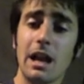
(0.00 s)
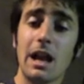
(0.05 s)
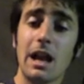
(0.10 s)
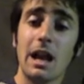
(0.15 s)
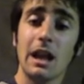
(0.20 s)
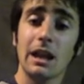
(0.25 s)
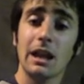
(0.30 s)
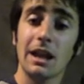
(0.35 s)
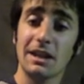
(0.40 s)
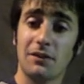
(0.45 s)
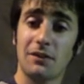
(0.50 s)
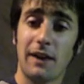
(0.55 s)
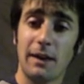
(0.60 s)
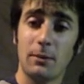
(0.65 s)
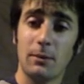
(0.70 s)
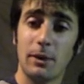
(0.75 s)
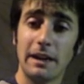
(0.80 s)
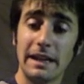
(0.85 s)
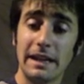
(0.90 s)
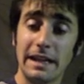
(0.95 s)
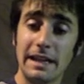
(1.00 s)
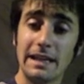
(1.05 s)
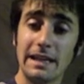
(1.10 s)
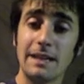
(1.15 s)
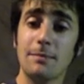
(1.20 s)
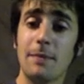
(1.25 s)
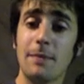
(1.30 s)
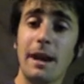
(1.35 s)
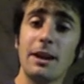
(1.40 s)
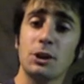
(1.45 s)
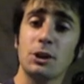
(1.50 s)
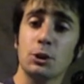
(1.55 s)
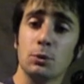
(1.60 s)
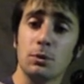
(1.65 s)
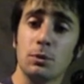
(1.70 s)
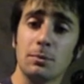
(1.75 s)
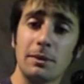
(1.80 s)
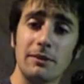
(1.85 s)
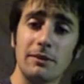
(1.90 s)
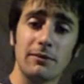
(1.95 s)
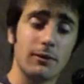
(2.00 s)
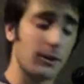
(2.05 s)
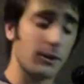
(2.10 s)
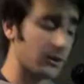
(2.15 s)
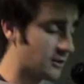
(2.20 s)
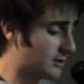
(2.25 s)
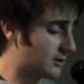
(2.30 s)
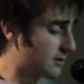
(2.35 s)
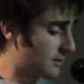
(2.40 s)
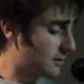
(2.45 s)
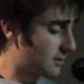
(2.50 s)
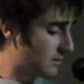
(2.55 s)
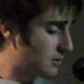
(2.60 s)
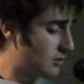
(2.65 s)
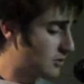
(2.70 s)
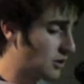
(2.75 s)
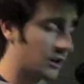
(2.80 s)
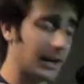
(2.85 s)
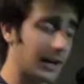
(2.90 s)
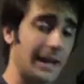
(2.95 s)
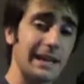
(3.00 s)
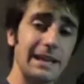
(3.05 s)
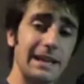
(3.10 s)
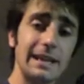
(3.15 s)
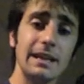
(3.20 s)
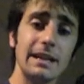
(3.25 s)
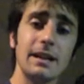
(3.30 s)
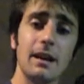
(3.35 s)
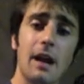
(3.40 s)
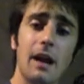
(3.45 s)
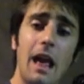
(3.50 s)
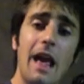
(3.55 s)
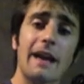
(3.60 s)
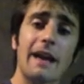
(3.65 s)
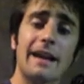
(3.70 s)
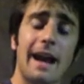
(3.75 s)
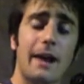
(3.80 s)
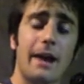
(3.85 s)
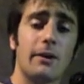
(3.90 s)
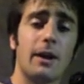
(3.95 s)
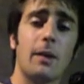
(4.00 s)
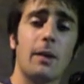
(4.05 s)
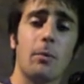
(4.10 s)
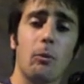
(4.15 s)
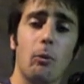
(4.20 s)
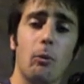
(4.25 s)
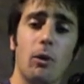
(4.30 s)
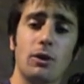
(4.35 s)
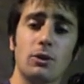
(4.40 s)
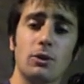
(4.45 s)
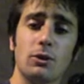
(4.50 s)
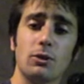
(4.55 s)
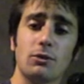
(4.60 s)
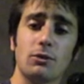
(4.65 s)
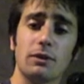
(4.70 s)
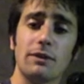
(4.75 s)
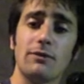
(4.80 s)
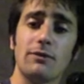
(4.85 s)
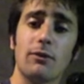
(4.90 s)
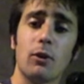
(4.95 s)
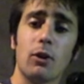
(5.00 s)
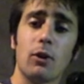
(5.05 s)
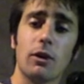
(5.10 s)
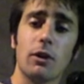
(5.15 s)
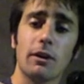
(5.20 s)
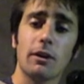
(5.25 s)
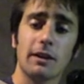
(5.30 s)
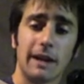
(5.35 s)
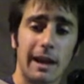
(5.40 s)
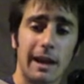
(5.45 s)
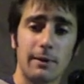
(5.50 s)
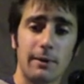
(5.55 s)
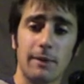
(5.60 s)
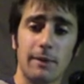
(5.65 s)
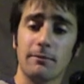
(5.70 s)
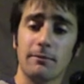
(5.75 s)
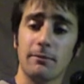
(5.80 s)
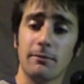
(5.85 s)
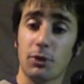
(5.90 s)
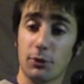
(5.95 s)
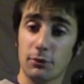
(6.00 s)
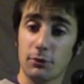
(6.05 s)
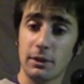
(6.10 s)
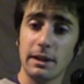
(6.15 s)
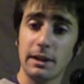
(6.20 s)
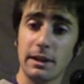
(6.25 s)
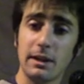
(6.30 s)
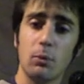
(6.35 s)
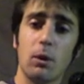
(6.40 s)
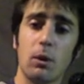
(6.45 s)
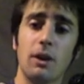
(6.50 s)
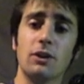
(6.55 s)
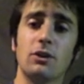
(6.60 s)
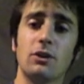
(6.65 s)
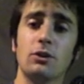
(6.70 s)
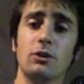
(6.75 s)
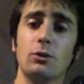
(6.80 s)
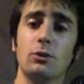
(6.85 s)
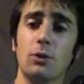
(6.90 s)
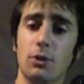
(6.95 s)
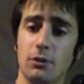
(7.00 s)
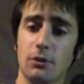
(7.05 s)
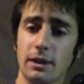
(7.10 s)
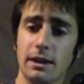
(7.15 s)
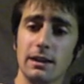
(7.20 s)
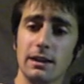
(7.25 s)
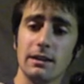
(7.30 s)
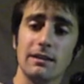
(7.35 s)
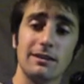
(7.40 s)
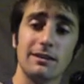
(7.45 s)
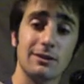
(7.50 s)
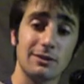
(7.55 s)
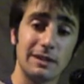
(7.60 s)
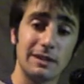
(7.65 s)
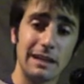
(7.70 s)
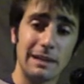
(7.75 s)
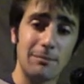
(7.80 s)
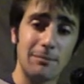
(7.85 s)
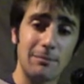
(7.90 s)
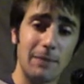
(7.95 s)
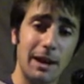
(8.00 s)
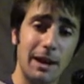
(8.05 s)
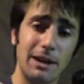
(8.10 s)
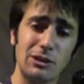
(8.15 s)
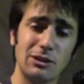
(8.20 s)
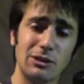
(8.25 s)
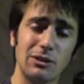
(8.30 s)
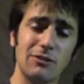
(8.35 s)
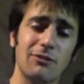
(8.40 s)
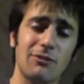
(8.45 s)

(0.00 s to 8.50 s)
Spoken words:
Let's find what E major would be first. Start on E, count up 1, 2, 3, 4, count up 3, 1, 2, 3. There's E major.